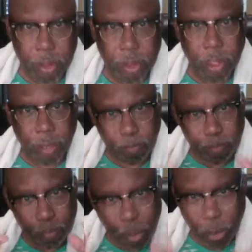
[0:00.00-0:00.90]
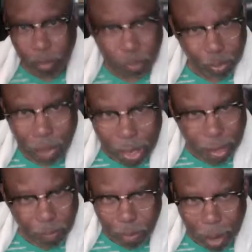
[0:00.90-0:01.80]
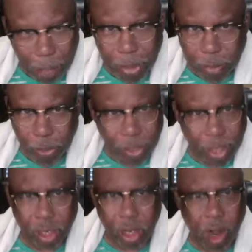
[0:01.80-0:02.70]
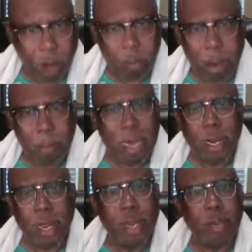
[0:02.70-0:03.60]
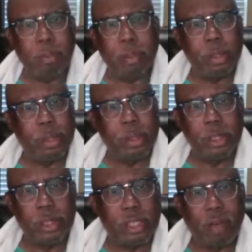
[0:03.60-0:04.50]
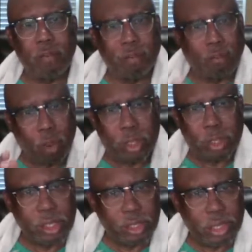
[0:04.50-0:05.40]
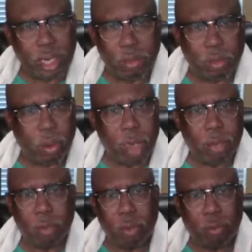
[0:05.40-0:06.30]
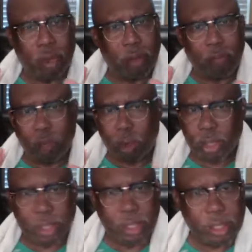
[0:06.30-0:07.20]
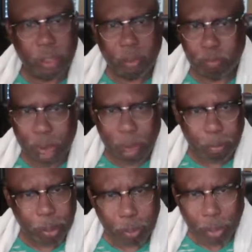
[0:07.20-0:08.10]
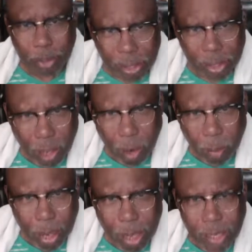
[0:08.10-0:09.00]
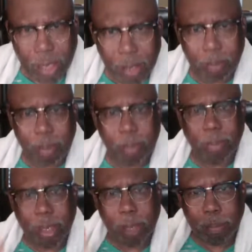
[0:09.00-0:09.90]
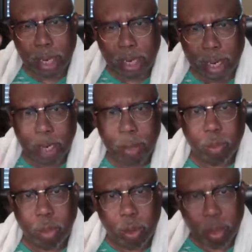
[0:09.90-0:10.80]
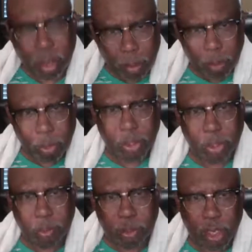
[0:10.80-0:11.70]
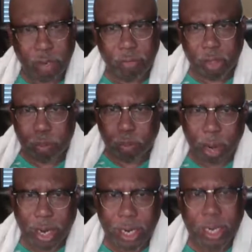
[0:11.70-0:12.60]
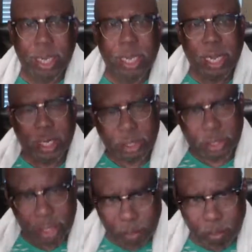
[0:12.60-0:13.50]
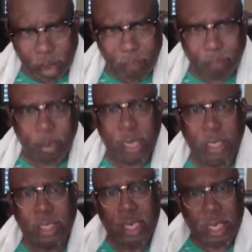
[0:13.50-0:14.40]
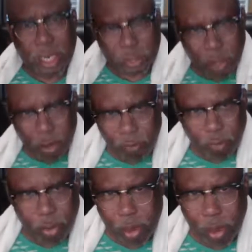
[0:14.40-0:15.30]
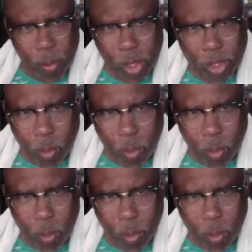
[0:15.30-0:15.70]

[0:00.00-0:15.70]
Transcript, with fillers: And but if my people that are called by my name 714, Second Chronicles 714. If my people that are called by name, my name will humble themselves and pray and seek my face and turn from their wicked